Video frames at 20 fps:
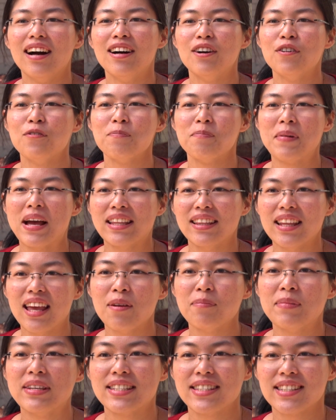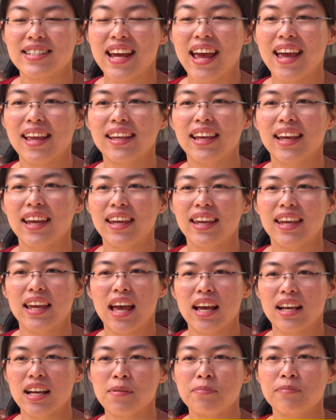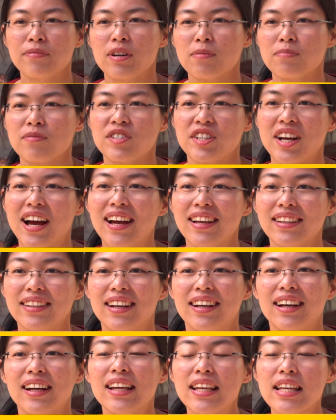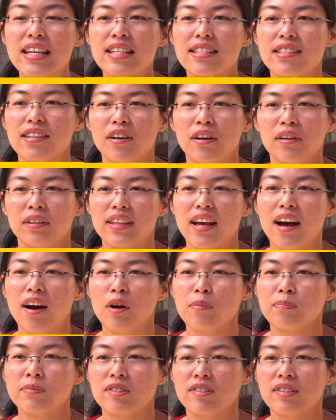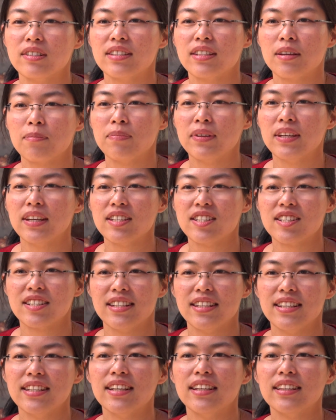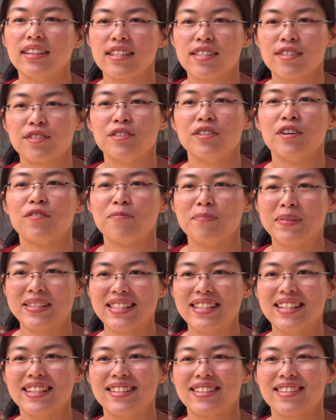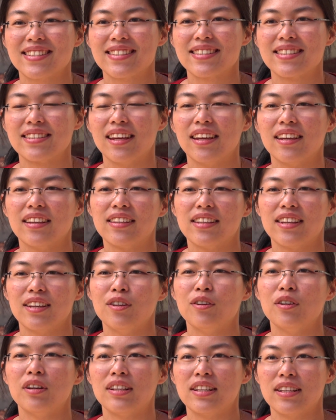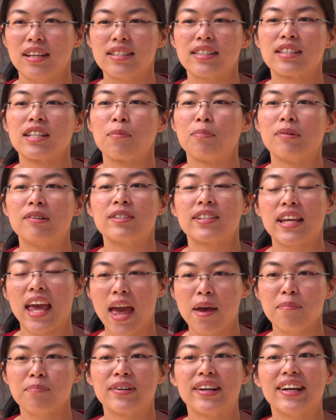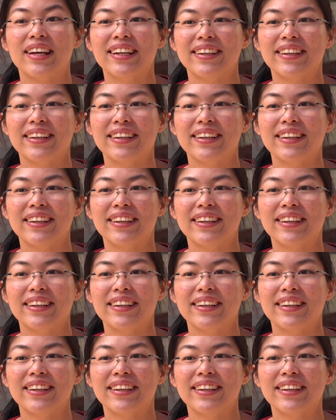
My name is Dan He. I come from China. So now I'm doing the PhD in the School of Business in the UNSW Canberra.